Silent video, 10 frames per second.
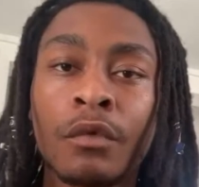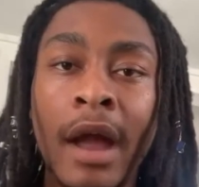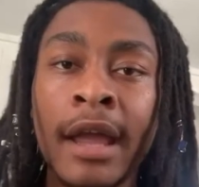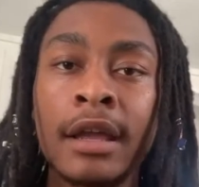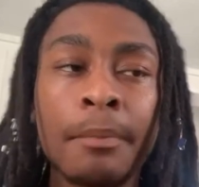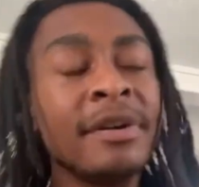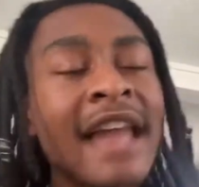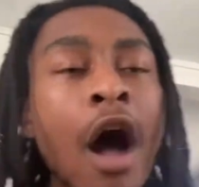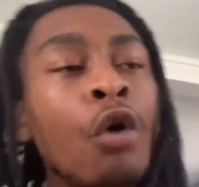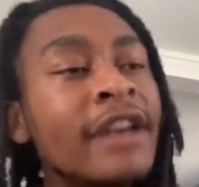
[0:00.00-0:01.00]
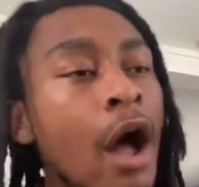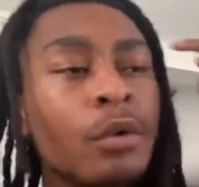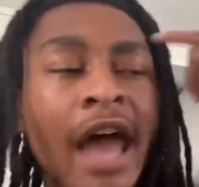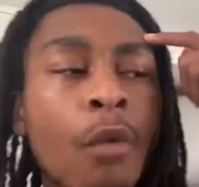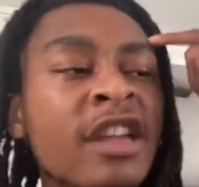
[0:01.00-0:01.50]
right? But now,
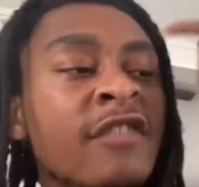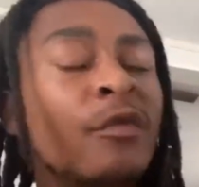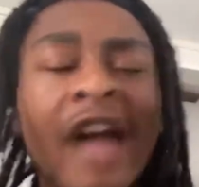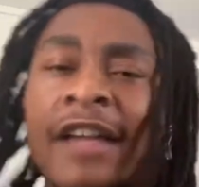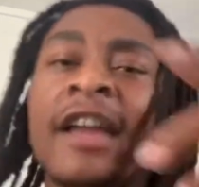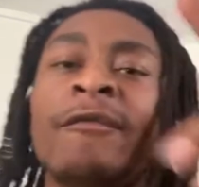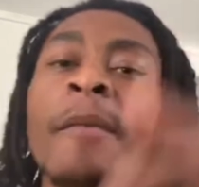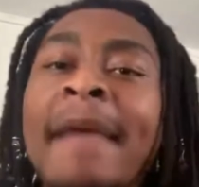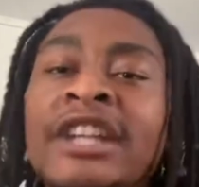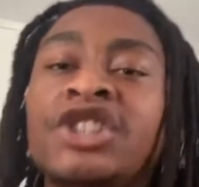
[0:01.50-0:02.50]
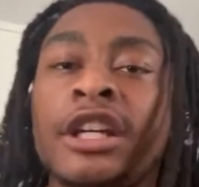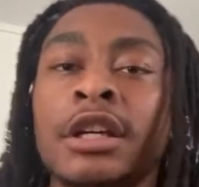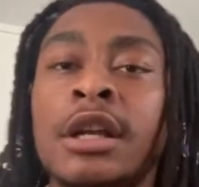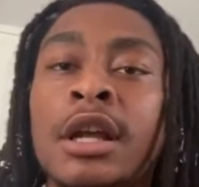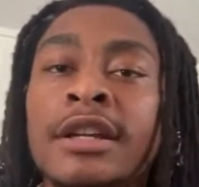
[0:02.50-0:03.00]
now, now we've got
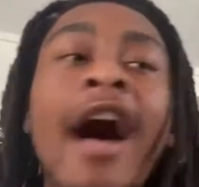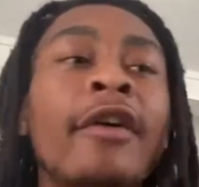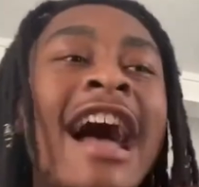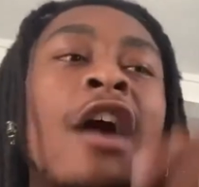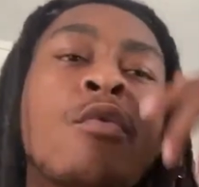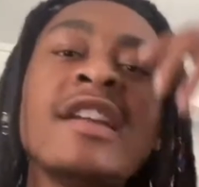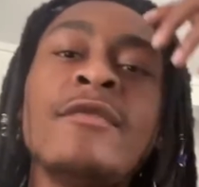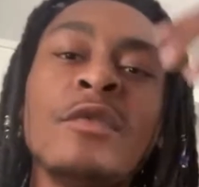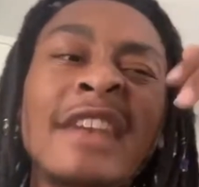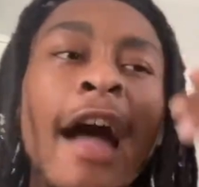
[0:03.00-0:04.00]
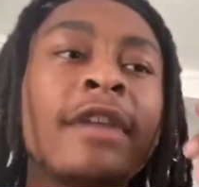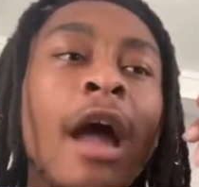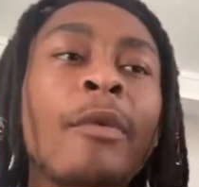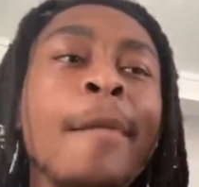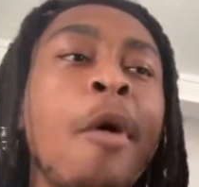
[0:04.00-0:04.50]
information. Now, now we've now
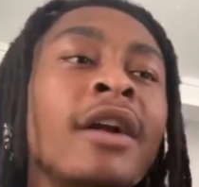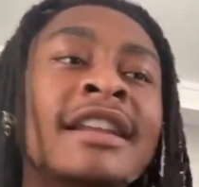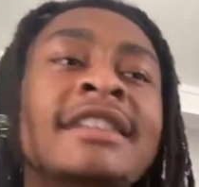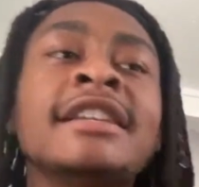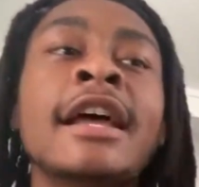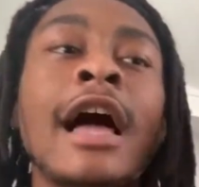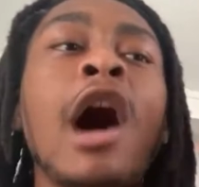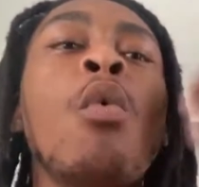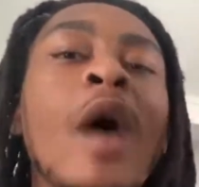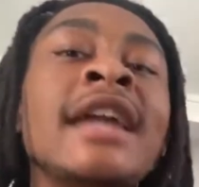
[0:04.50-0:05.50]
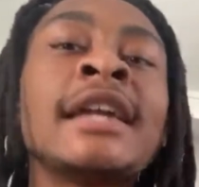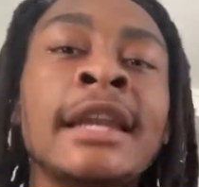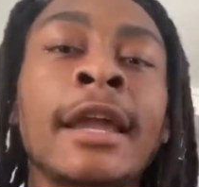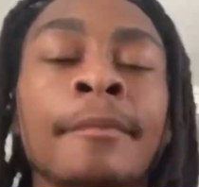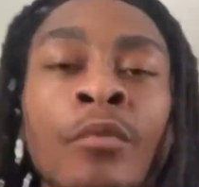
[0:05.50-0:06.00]
now we're part of this
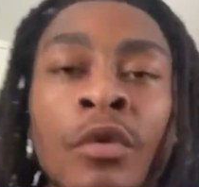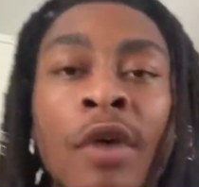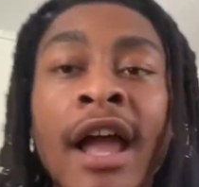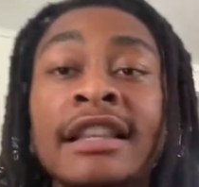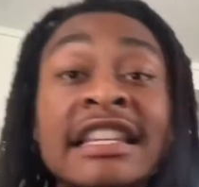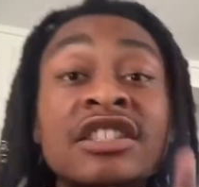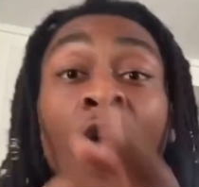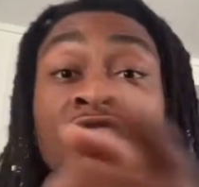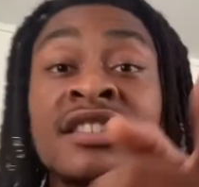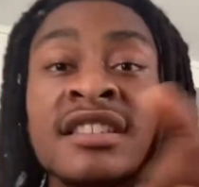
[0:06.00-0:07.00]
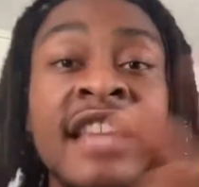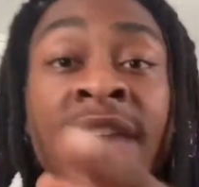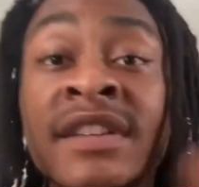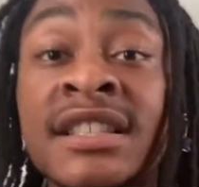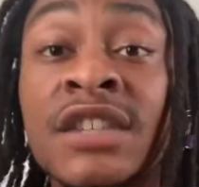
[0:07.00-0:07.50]
awakening, right? These narcissists
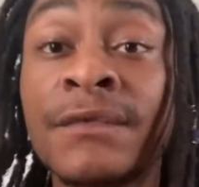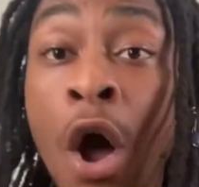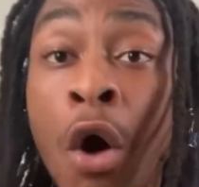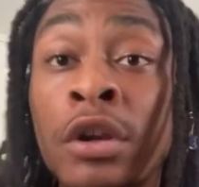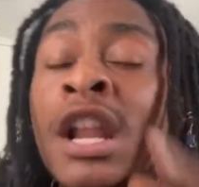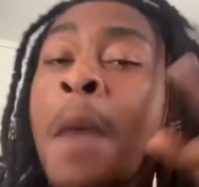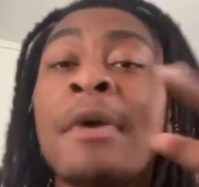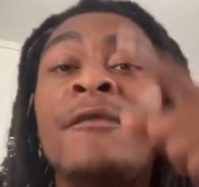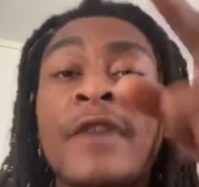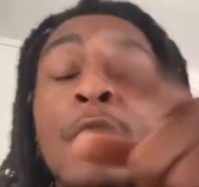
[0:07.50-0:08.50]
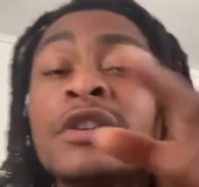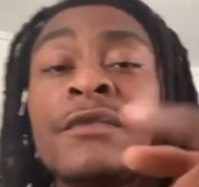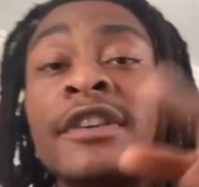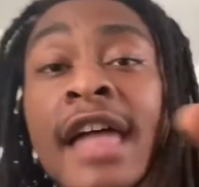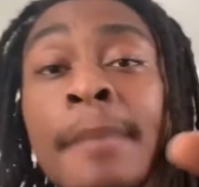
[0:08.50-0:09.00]
gave us this phone, but it was
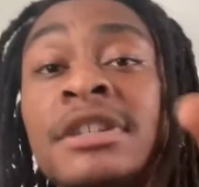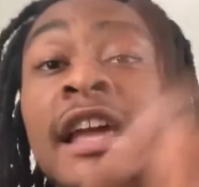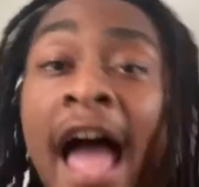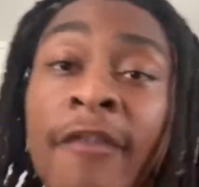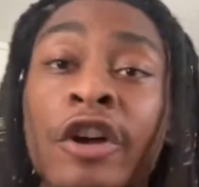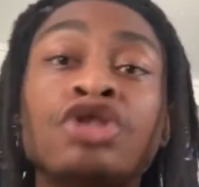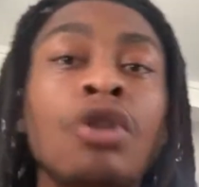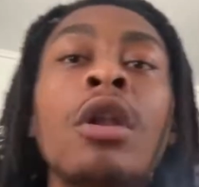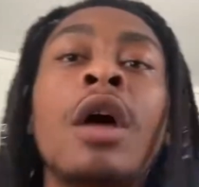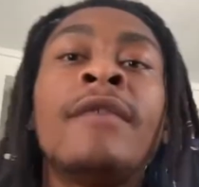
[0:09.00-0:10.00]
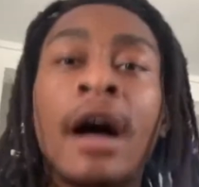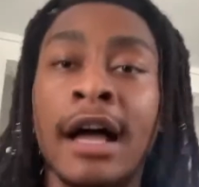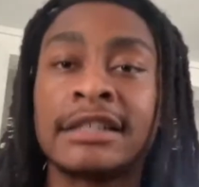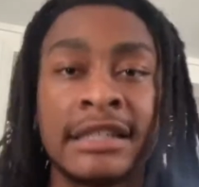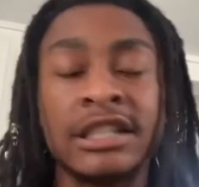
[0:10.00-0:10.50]
for them to have control over
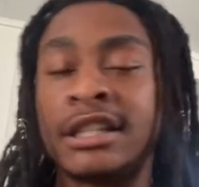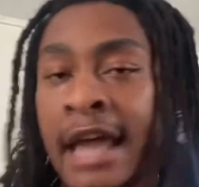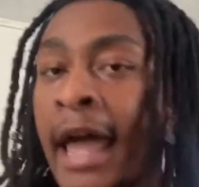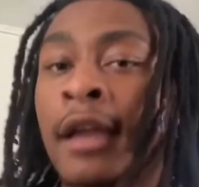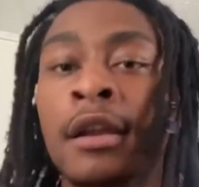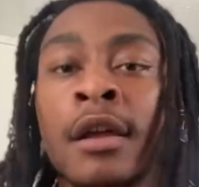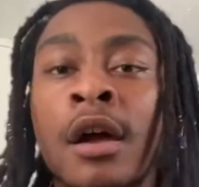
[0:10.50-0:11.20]
us and this and that.